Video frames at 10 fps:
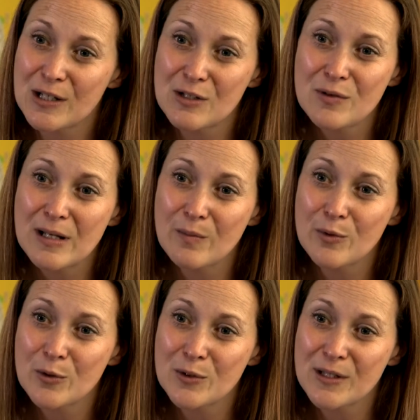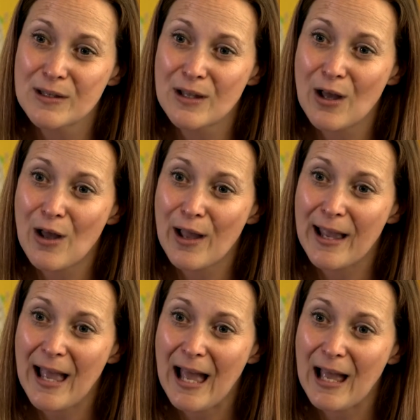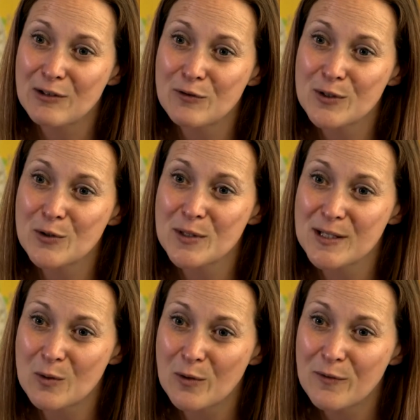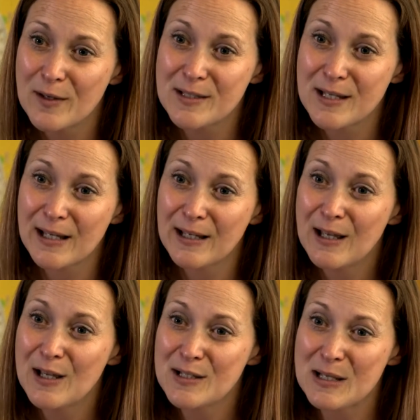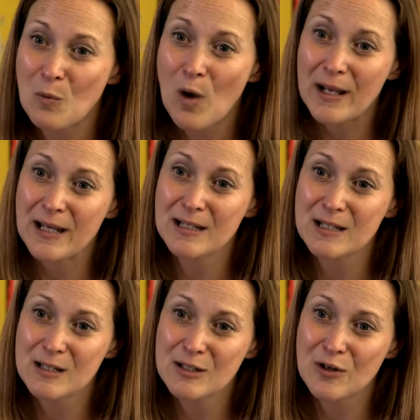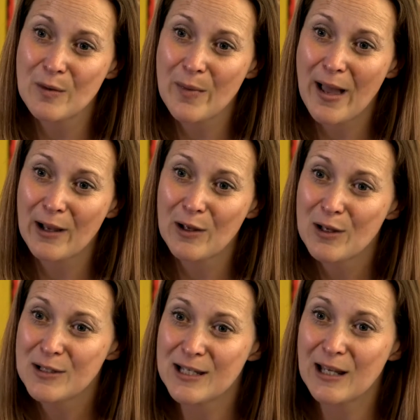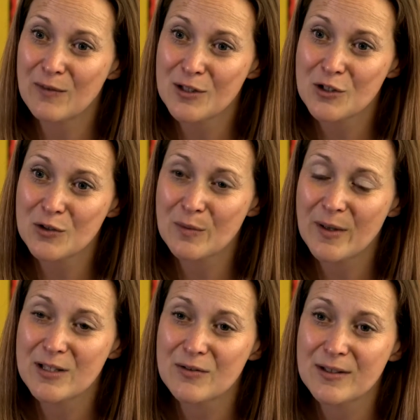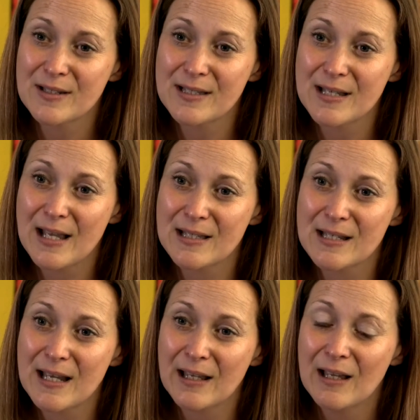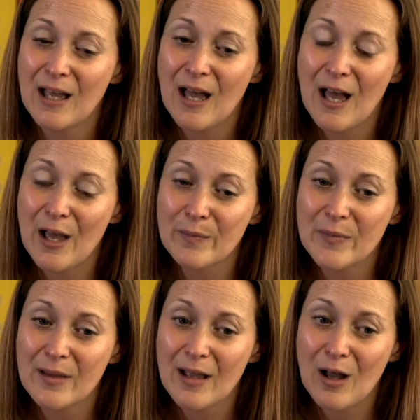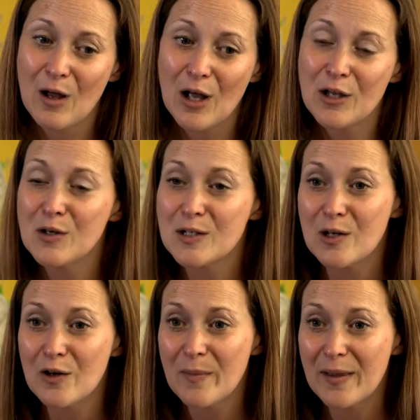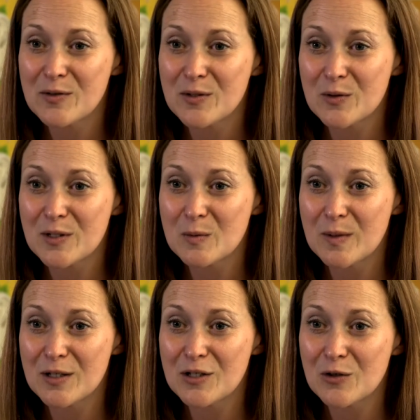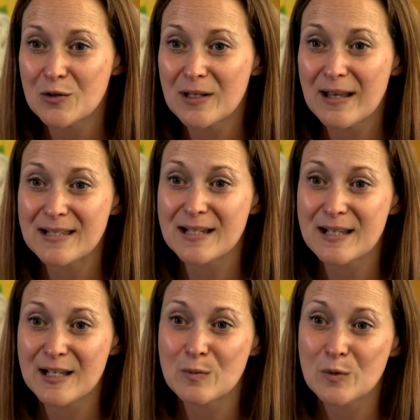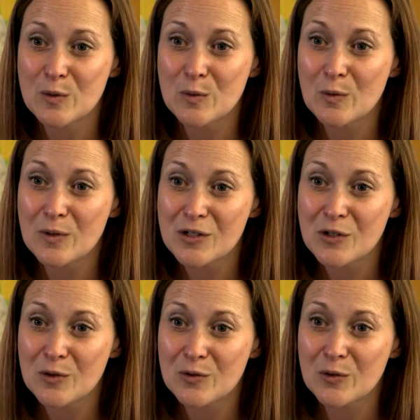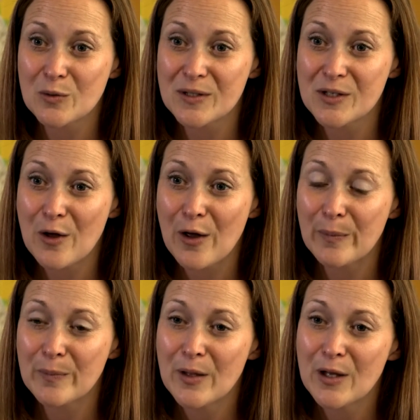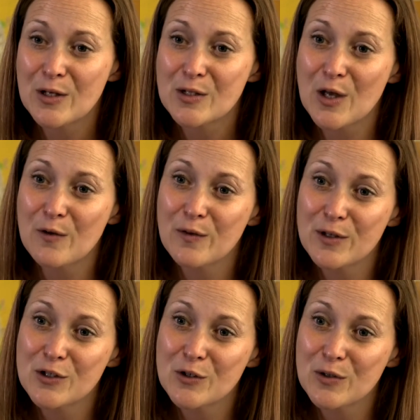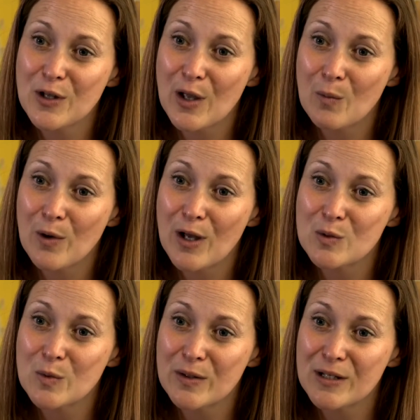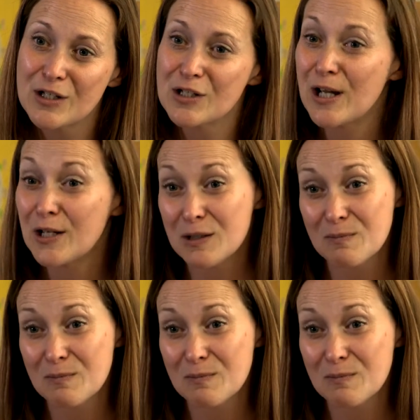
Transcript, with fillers: it's really important that I had resources that were fitting to what I needed to strip back to give the children a better understanding. Um, I use a lot of maths resources with the children and that's accessible to all the children all the time. So for the children that I worked with initially, I